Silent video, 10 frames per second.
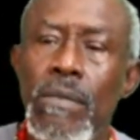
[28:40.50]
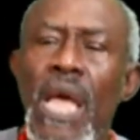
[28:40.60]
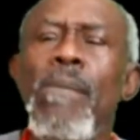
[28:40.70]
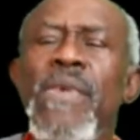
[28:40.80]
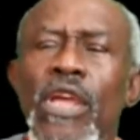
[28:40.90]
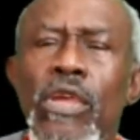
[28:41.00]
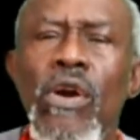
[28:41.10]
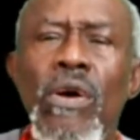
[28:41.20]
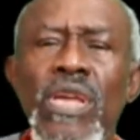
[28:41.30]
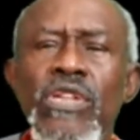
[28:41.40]
How many of
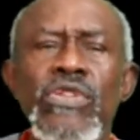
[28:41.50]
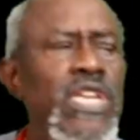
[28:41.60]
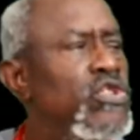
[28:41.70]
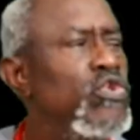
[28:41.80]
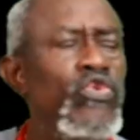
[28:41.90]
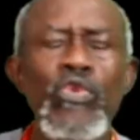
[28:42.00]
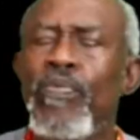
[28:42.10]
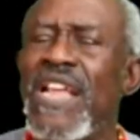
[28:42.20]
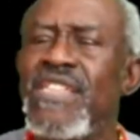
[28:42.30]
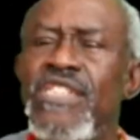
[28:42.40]
you into this juju
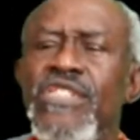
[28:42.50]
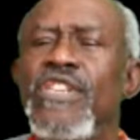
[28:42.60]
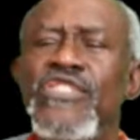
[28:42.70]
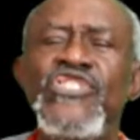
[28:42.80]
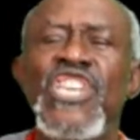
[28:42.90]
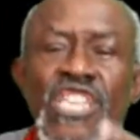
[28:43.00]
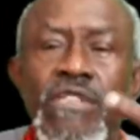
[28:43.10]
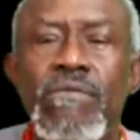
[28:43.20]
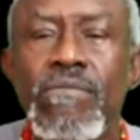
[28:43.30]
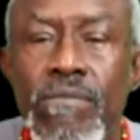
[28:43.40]
practitioner shit?
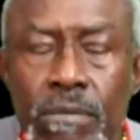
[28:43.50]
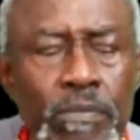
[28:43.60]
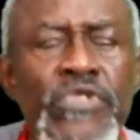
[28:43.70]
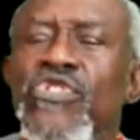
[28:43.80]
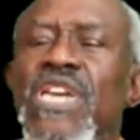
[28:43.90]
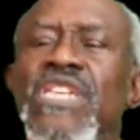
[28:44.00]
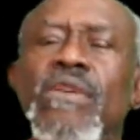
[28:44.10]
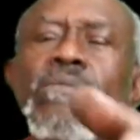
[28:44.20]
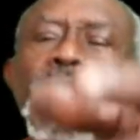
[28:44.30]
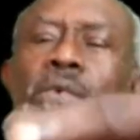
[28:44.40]
Put your hands
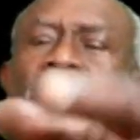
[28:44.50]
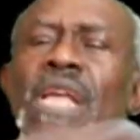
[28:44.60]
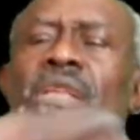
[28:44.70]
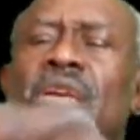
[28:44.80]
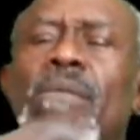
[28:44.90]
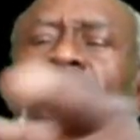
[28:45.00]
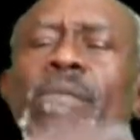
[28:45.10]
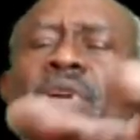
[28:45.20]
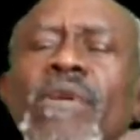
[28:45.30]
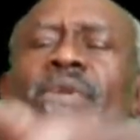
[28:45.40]
up. Come
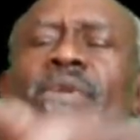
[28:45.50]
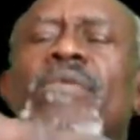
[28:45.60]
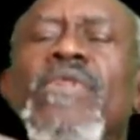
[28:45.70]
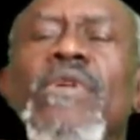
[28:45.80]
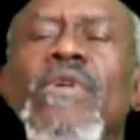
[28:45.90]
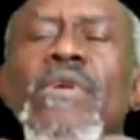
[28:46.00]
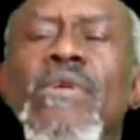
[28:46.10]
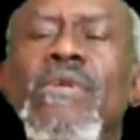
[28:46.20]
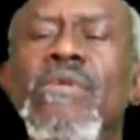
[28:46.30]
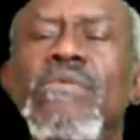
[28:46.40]
on.
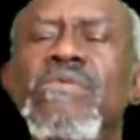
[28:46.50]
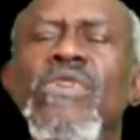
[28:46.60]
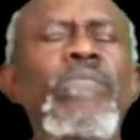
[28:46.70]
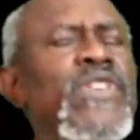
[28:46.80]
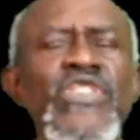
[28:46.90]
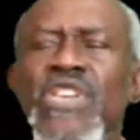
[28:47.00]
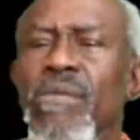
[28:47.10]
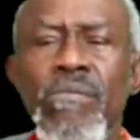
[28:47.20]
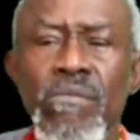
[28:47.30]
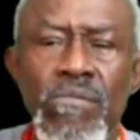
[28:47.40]
Don't be
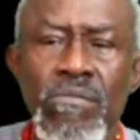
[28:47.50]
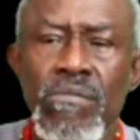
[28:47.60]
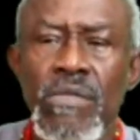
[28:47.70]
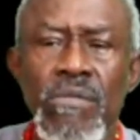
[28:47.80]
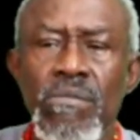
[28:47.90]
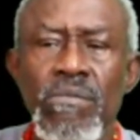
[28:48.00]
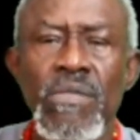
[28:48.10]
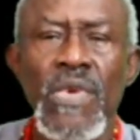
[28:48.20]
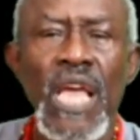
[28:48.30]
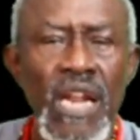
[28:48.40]
ashamed.
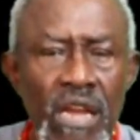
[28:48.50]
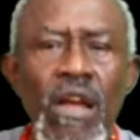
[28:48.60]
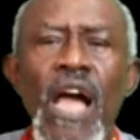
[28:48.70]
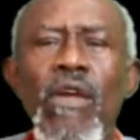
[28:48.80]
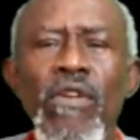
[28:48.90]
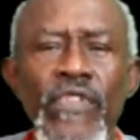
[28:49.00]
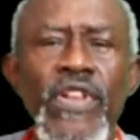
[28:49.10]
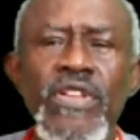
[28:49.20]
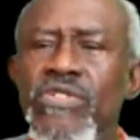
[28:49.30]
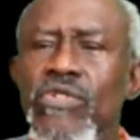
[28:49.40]
Ellen Cochran
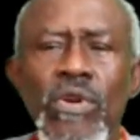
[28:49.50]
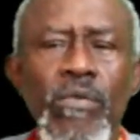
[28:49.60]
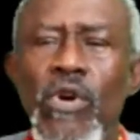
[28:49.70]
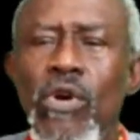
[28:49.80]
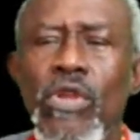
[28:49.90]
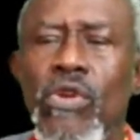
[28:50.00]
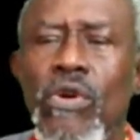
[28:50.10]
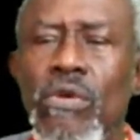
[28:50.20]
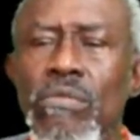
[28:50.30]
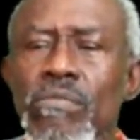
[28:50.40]
finished talking about all of
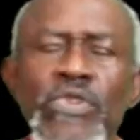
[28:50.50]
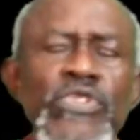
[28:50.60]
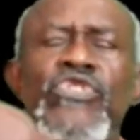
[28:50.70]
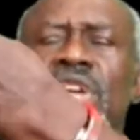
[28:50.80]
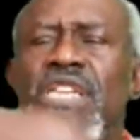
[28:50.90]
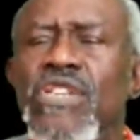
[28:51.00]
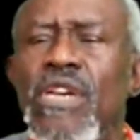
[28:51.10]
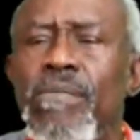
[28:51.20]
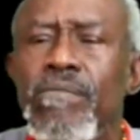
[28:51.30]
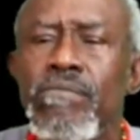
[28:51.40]
you. Put your hands up.